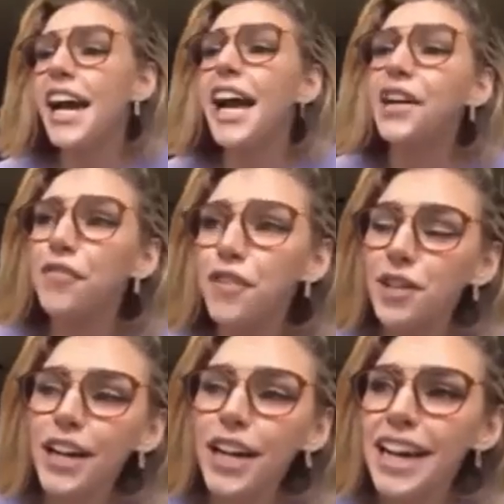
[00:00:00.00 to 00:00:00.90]
And if you're
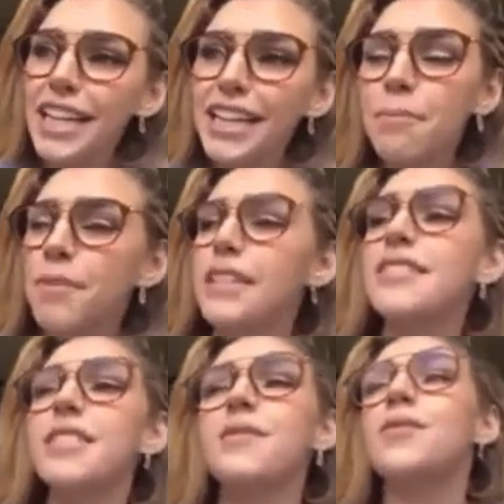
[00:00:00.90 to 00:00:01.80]
in the
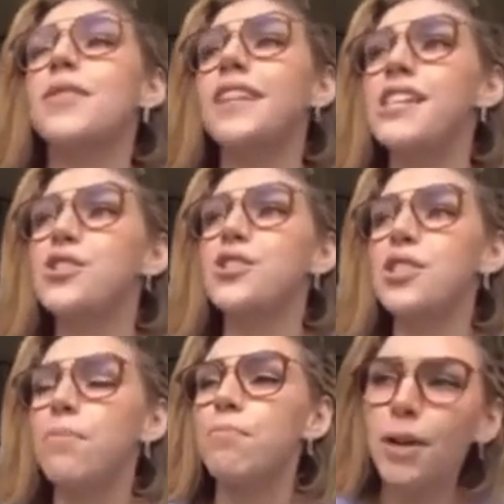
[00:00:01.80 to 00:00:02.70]
midst of a
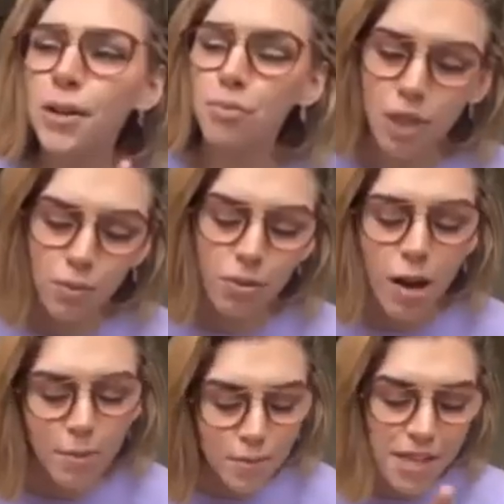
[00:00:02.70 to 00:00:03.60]
relationship but with
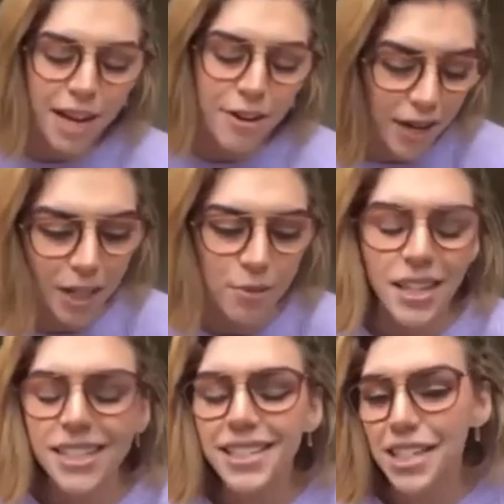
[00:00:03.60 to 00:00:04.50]
problems, I
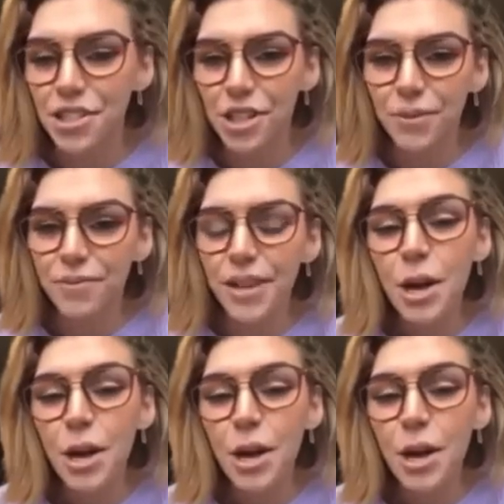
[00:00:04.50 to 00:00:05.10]
recommend Teach 'em.